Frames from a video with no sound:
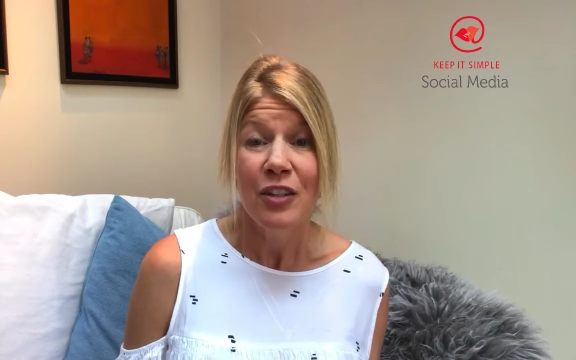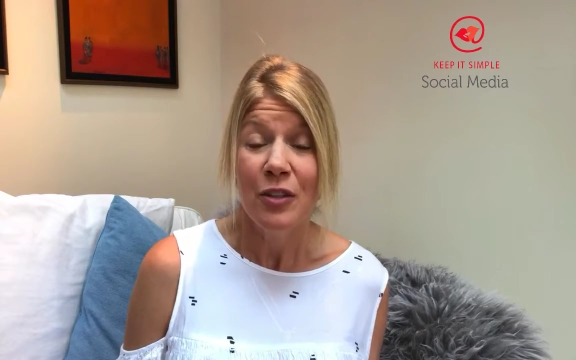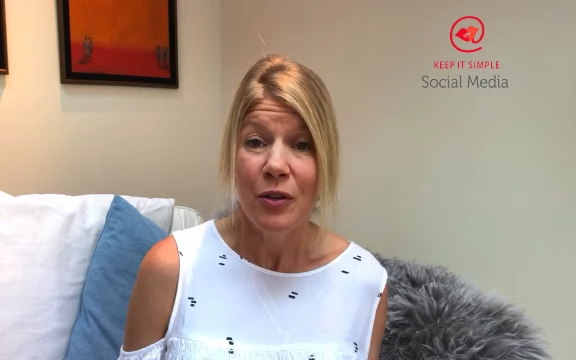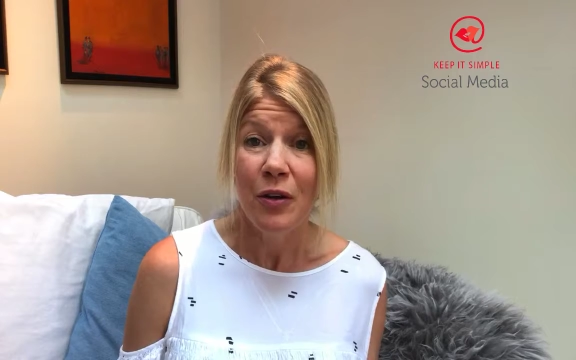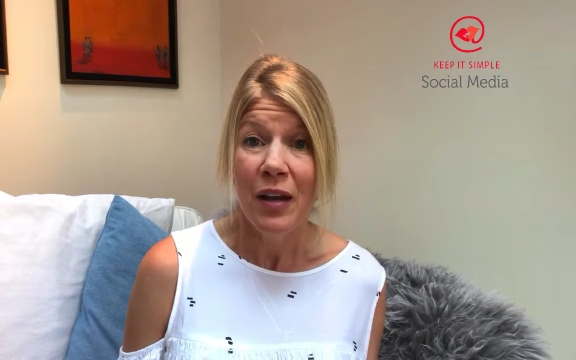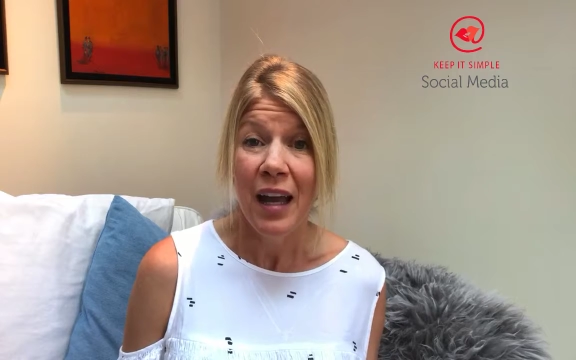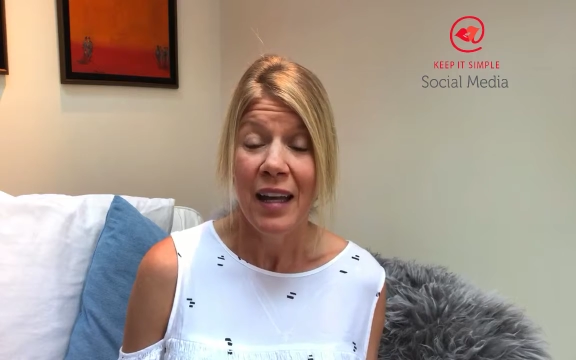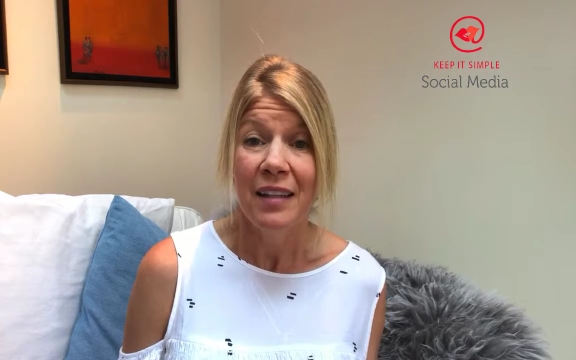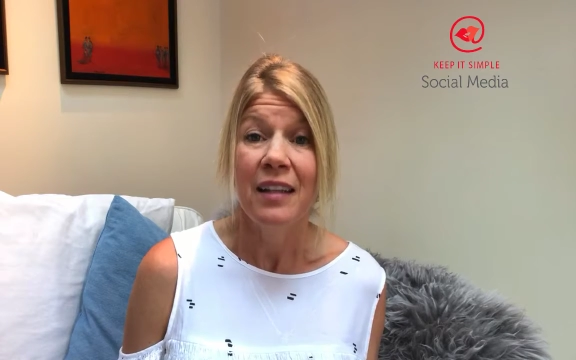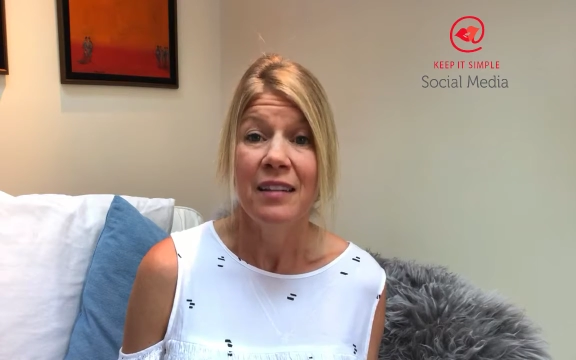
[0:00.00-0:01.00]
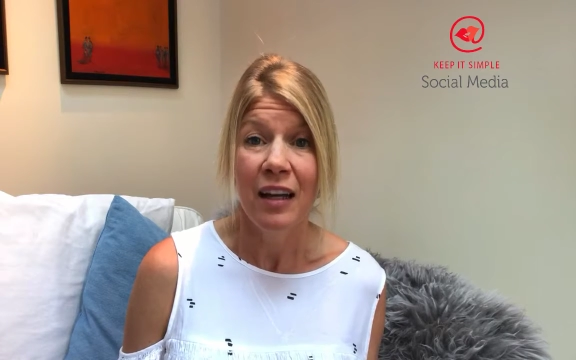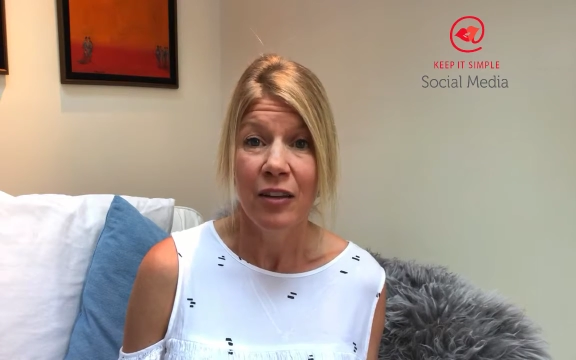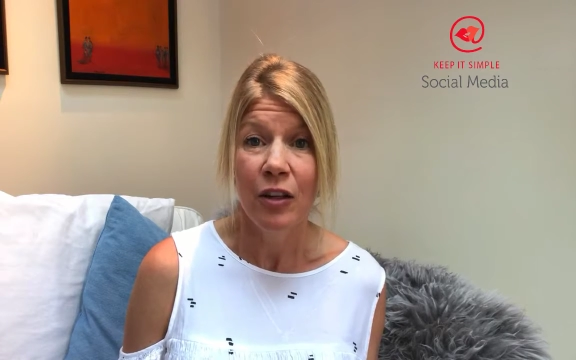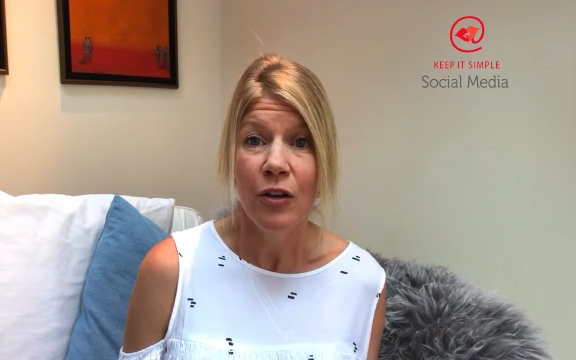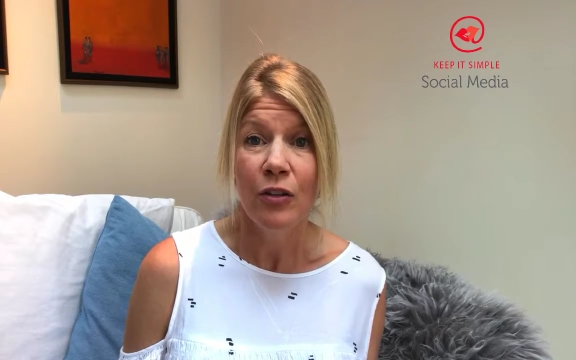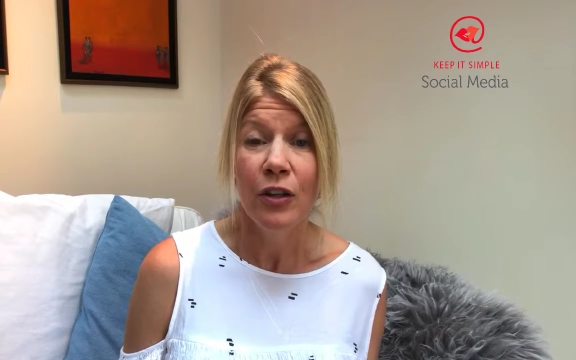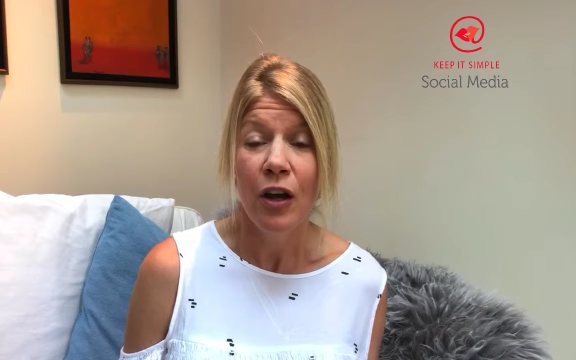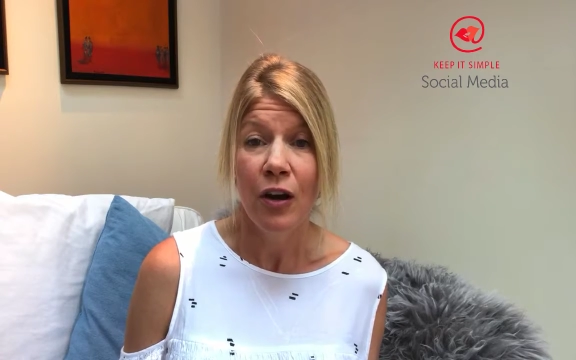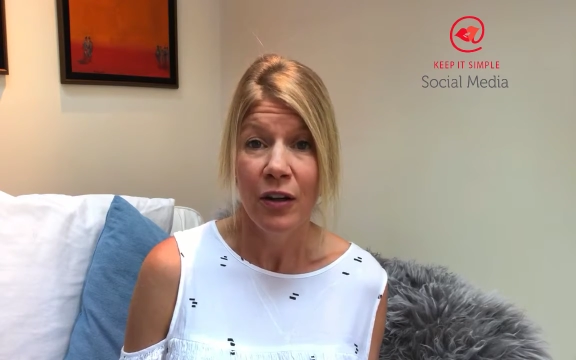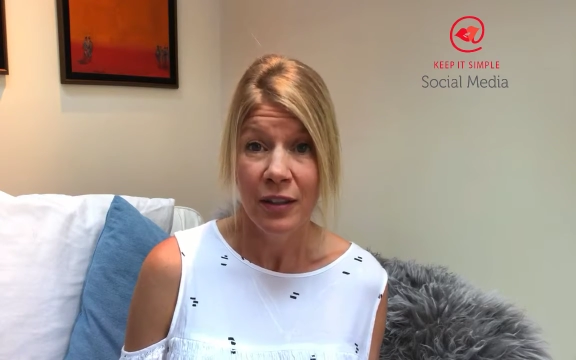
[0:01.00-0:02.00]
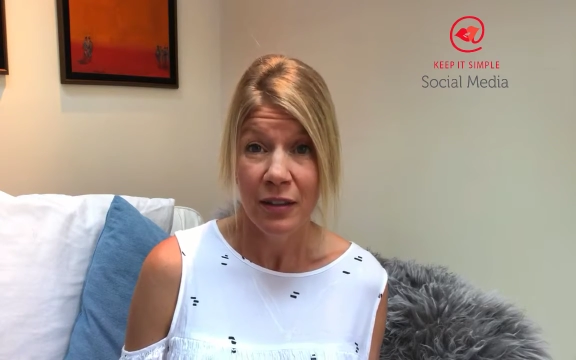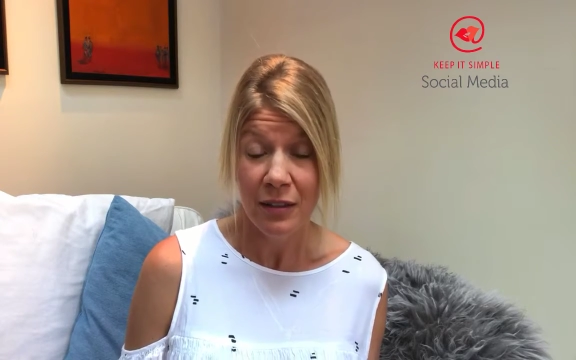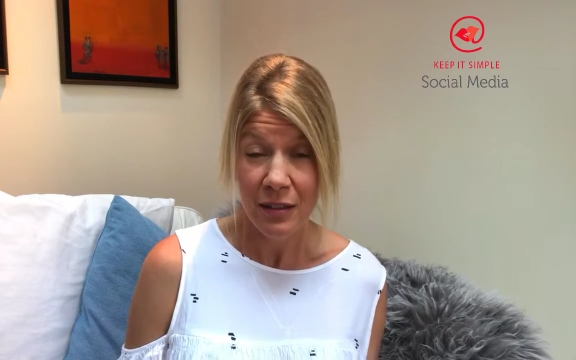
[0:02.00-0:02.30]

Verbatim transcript: So go ahead, download our